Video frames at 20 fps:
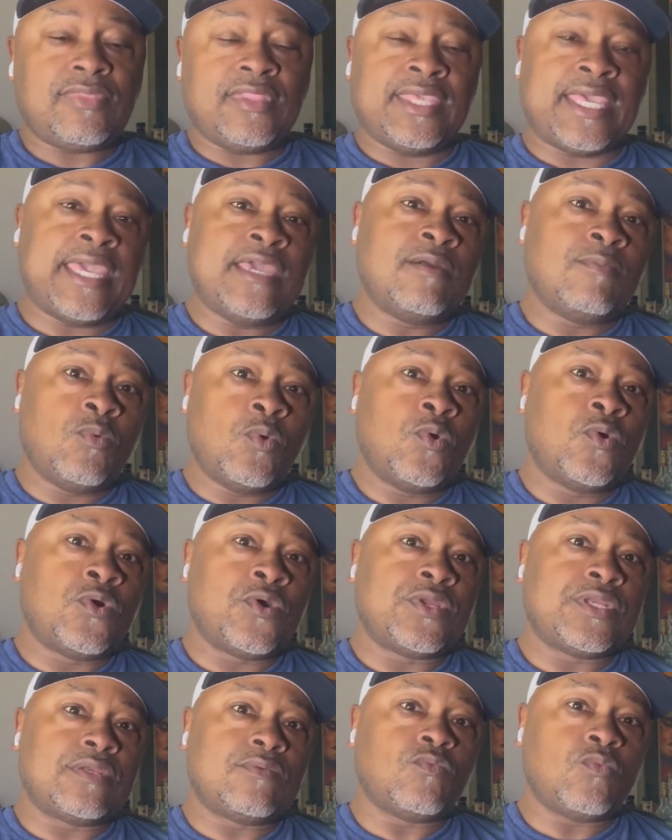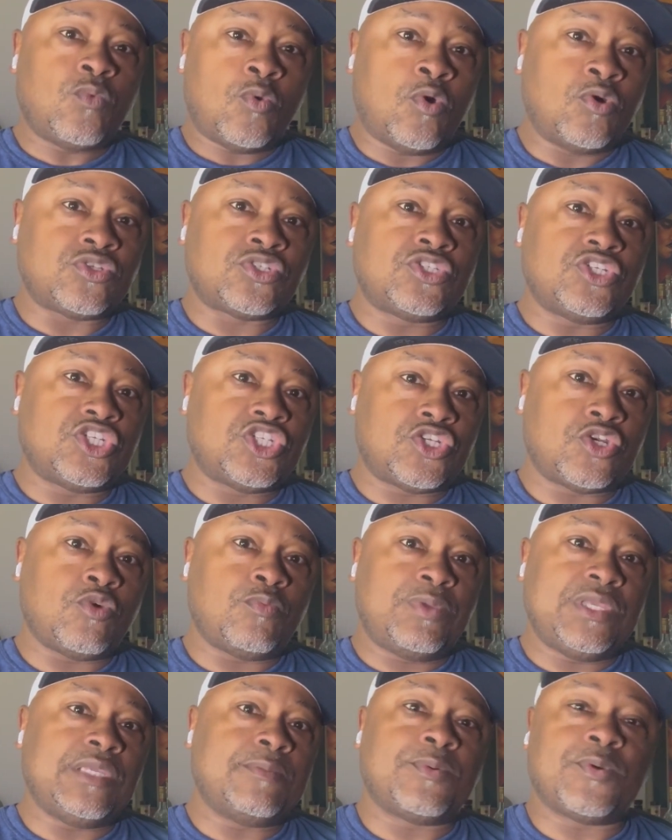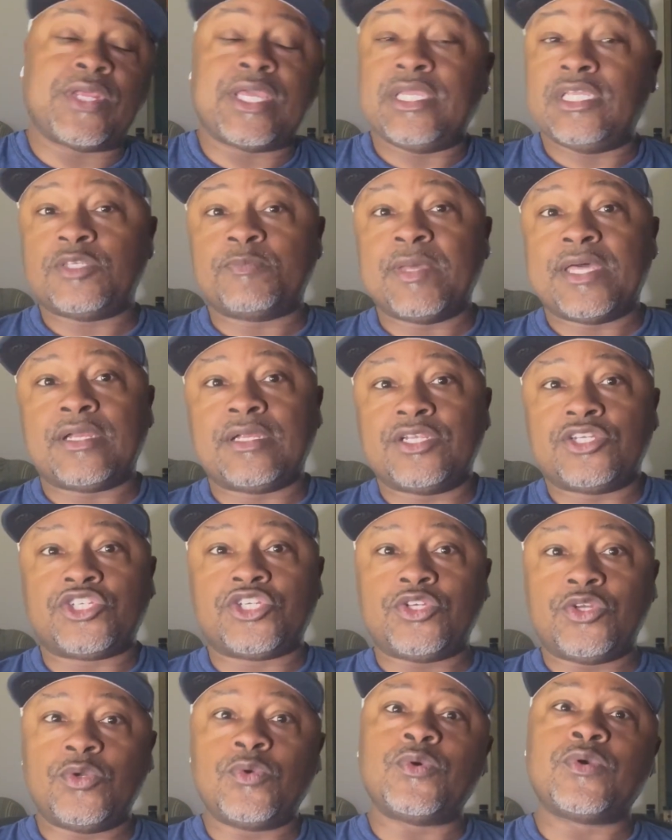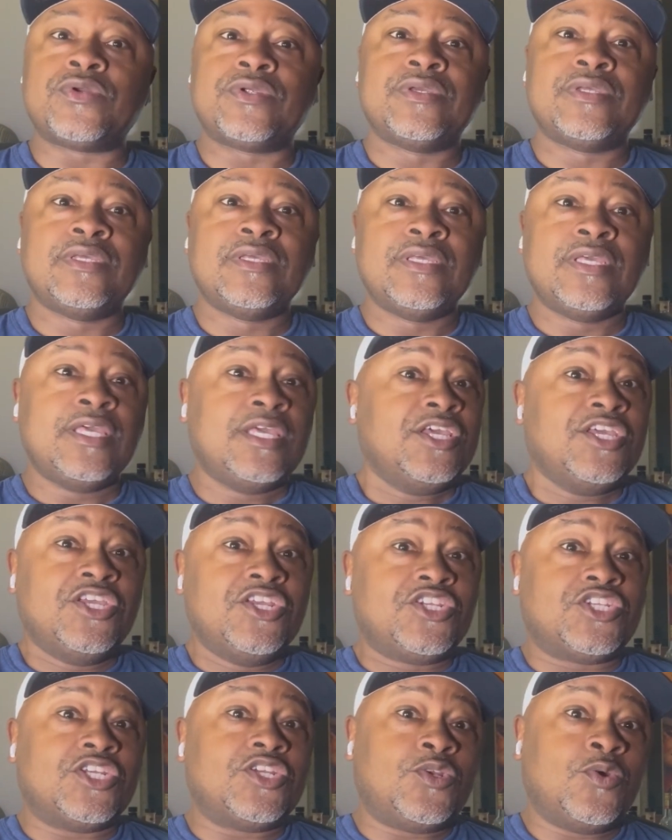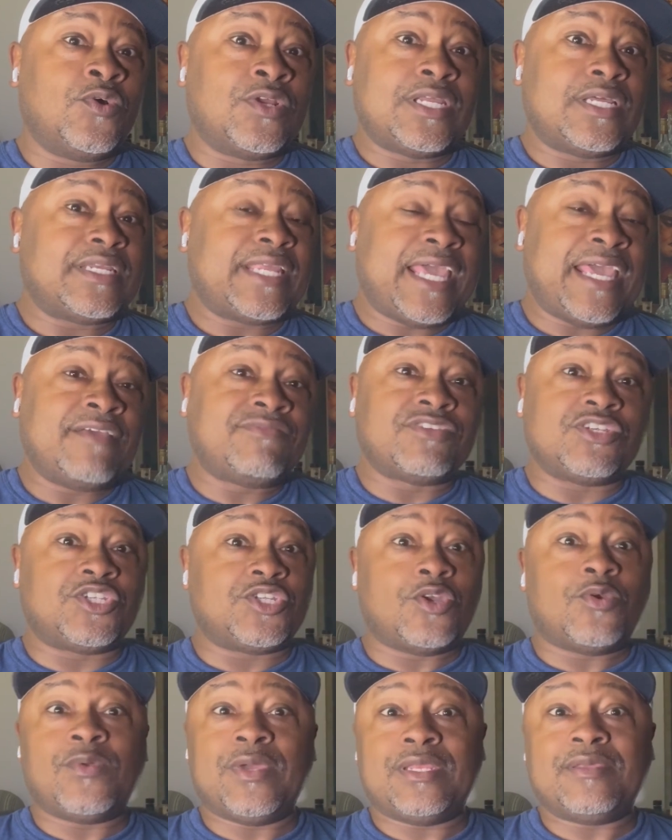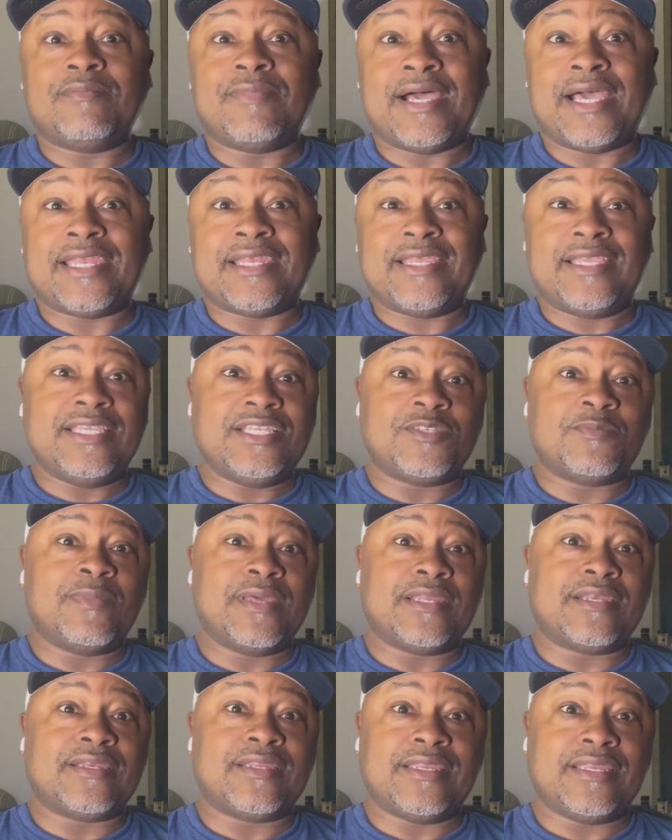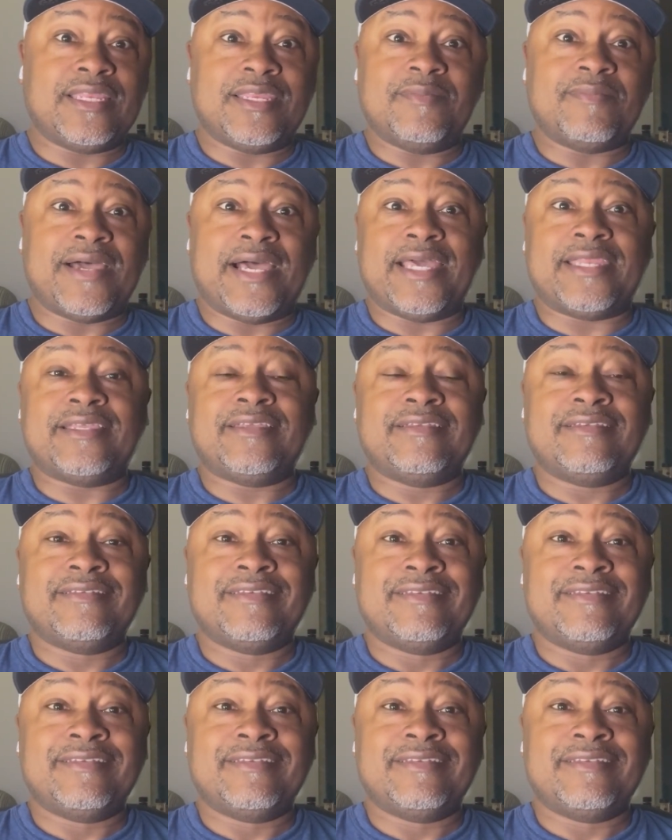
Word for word: Cam Ward wants to show people that he's better than Shedeur. Shedeur doesn't have to show anybody that he's better than anybody.